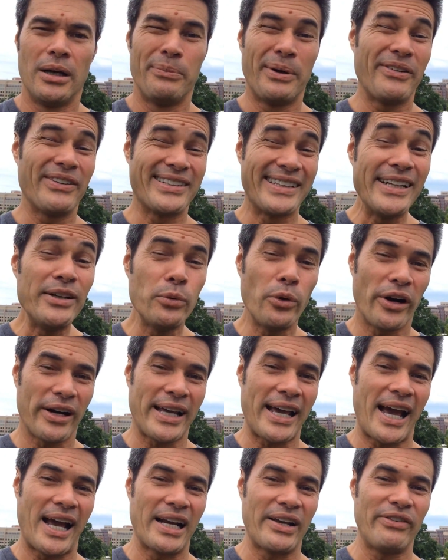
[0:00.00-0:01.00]
But if it didn't
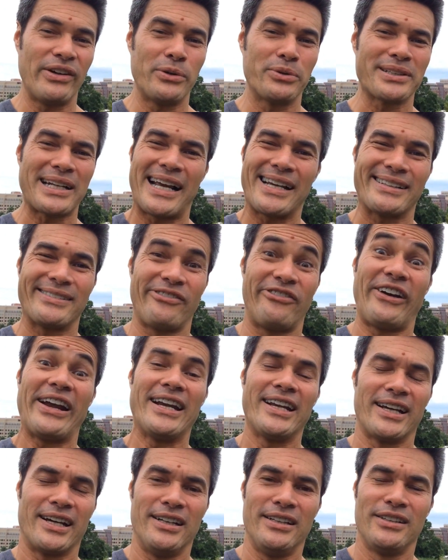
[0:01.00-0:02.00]
work out, if it was like
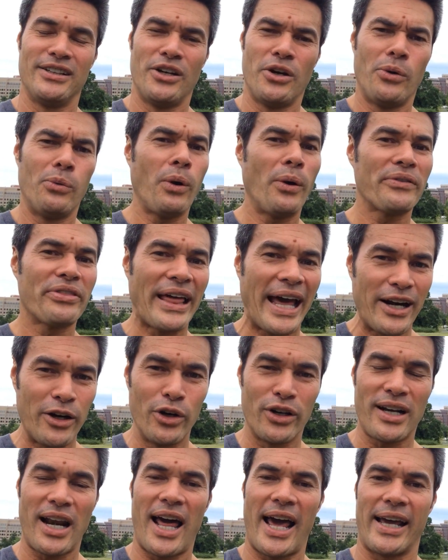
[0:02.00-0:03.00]
failure, what would that
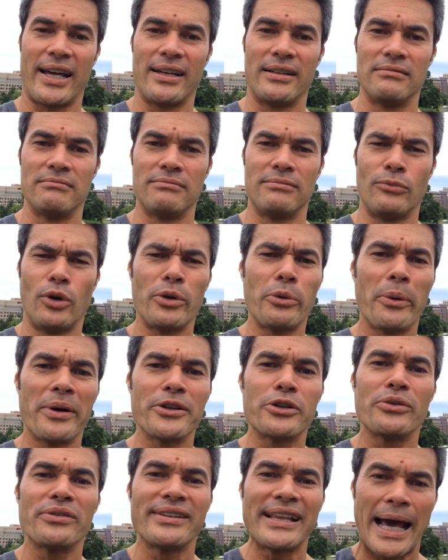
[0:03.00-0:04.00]
look like? And what do we
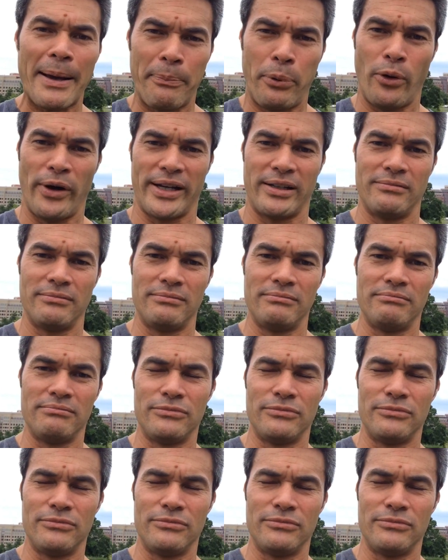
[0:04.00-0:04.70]
want to do at that point?